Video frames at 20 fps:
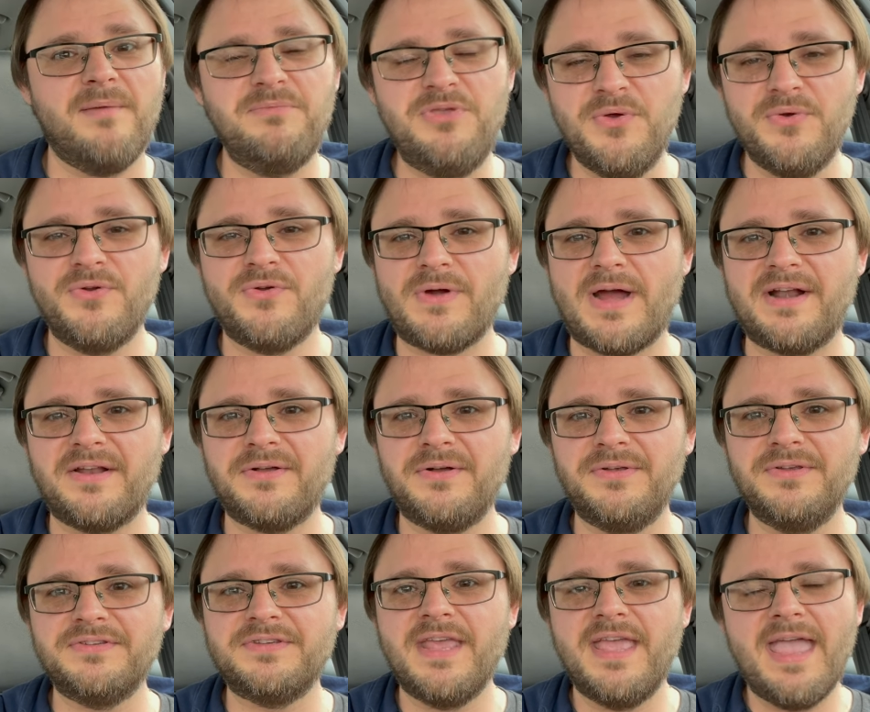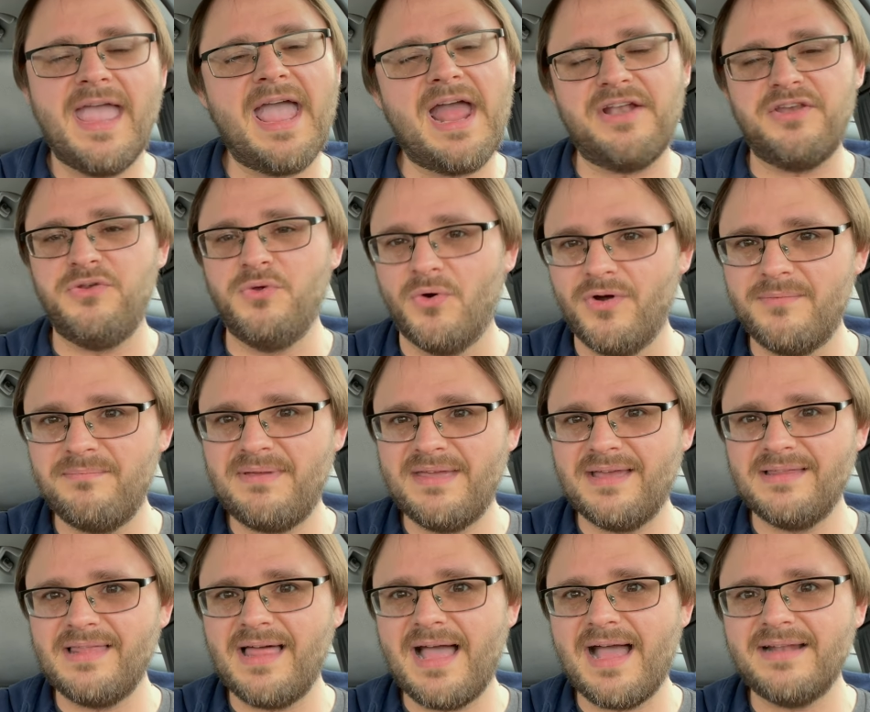Mutant Chronicles at your
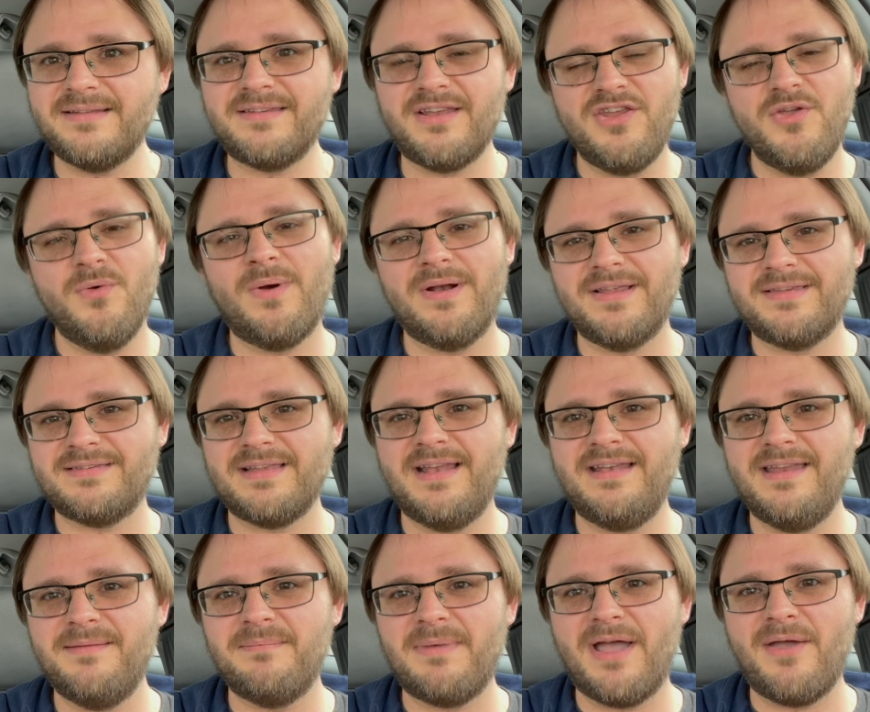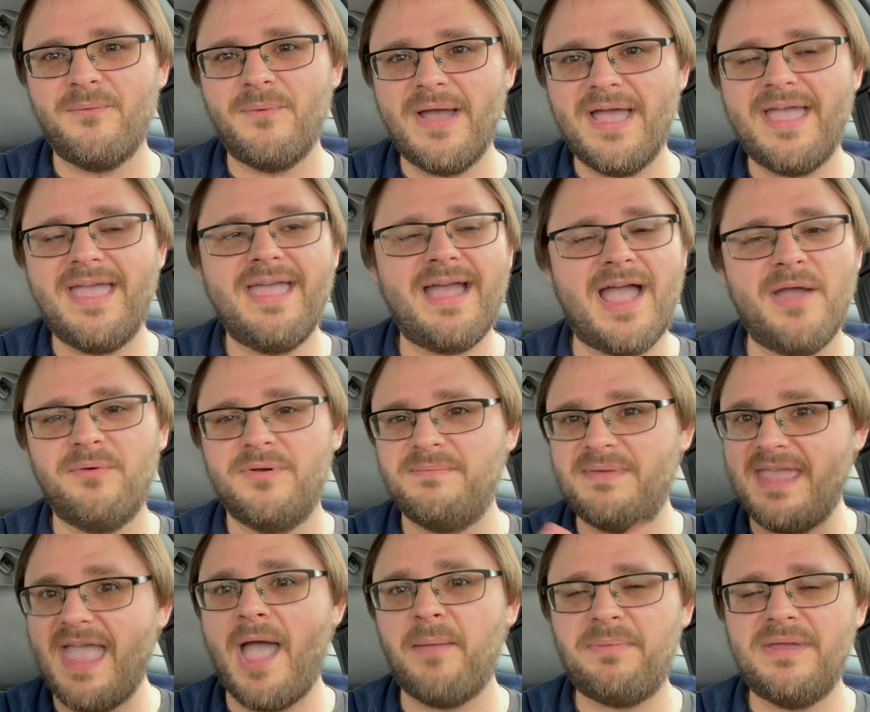Big Lots and you want to send it my way, I would
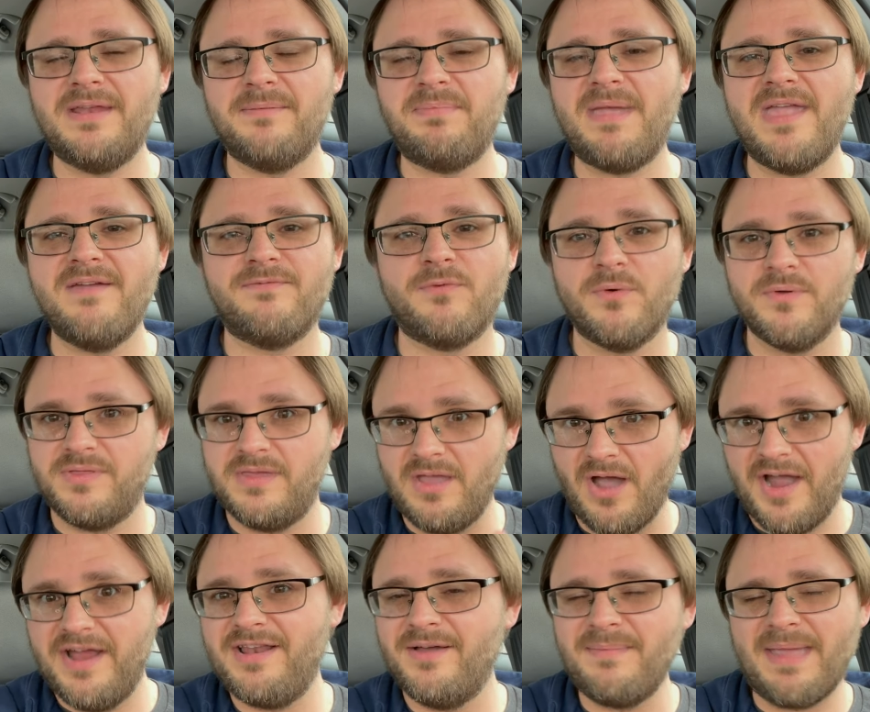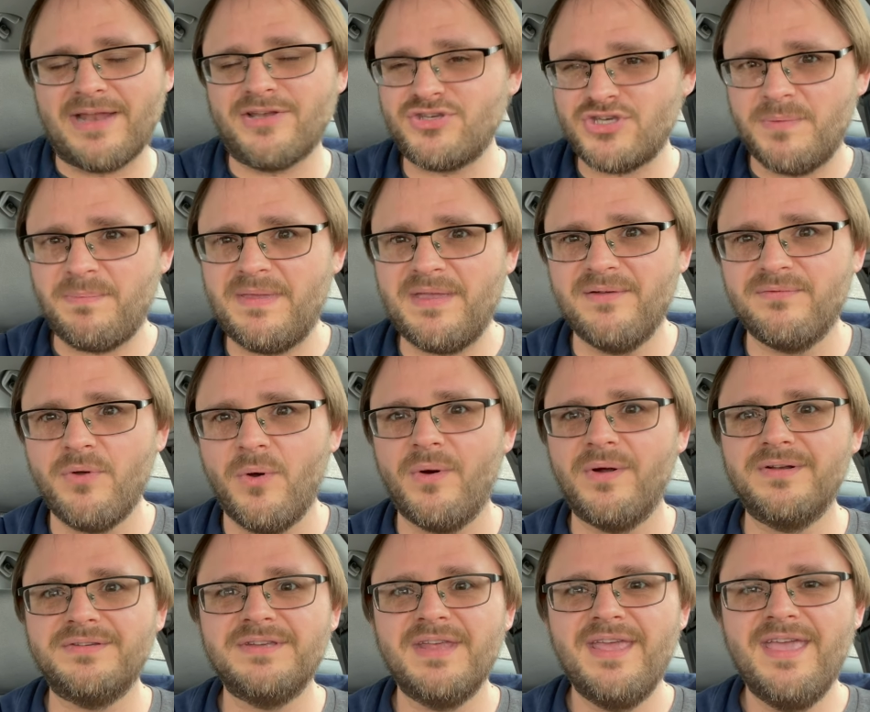be happy to pay for the item and shipping, of
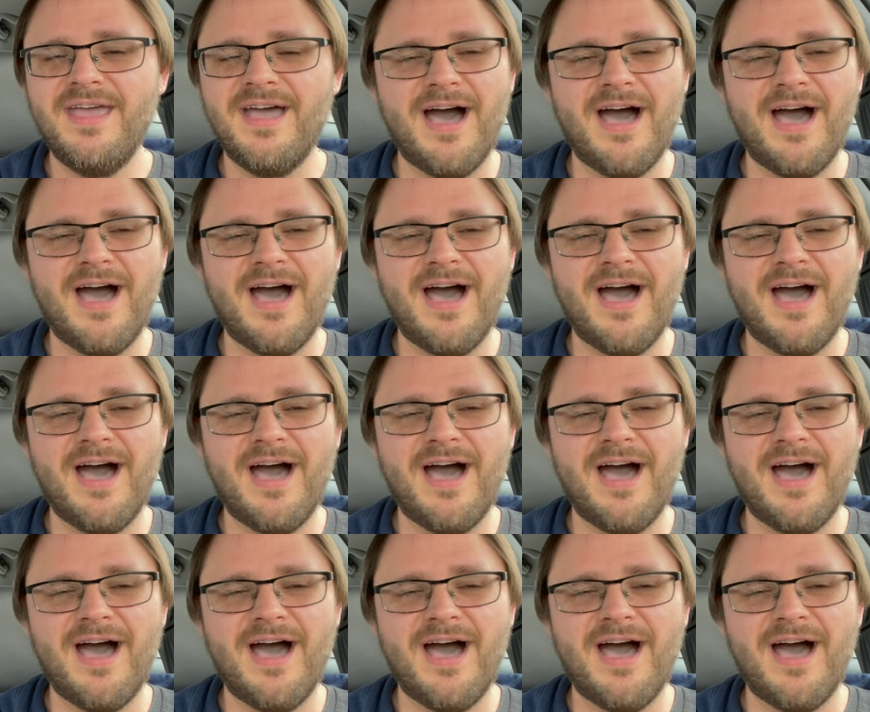course.